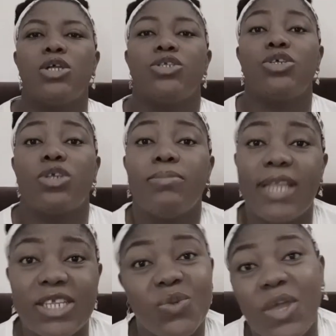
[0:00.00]
So
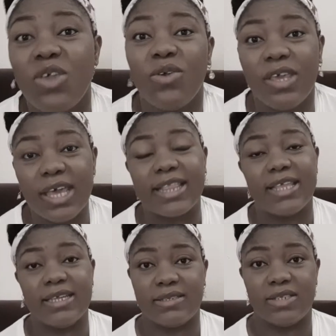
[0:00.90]
sometimes when you hear
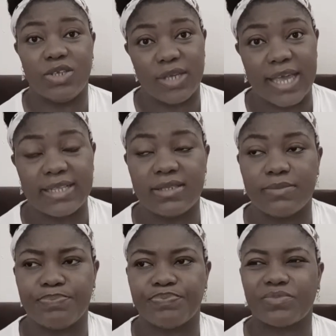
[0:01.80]
things, you
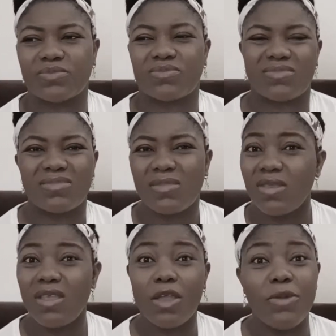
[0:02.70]
get,
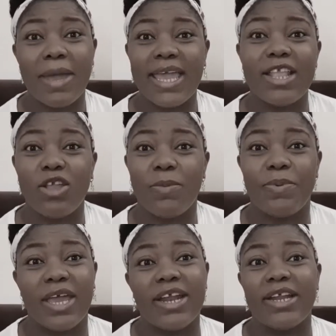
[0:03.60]
you might end up
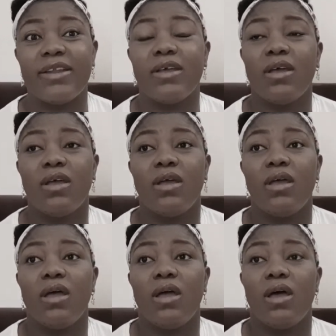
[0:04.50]
hearing
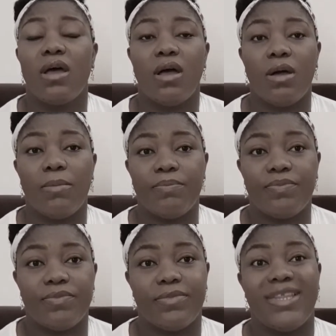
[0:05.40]

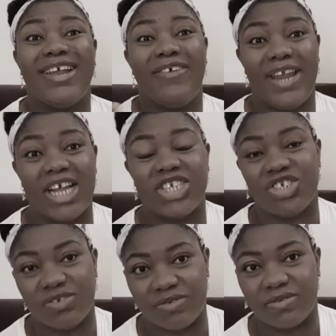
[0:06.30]
the
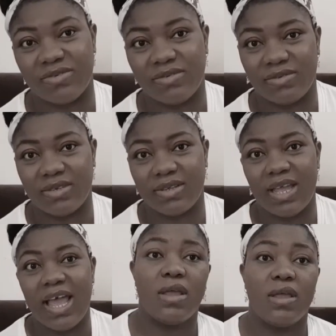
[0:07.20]
reaction.
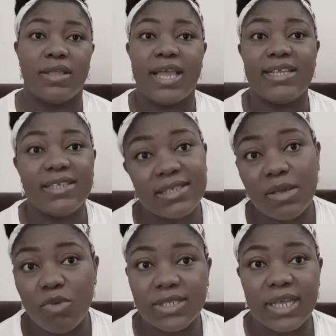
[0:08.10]
There is this
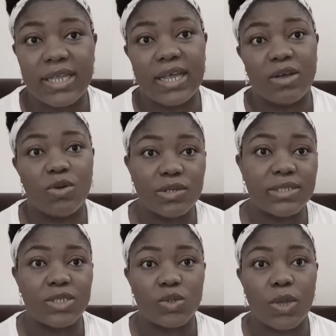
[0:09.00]
Igbo saying that goes
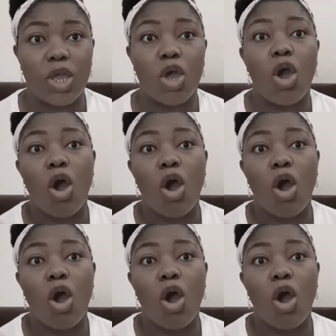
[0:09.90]
this way,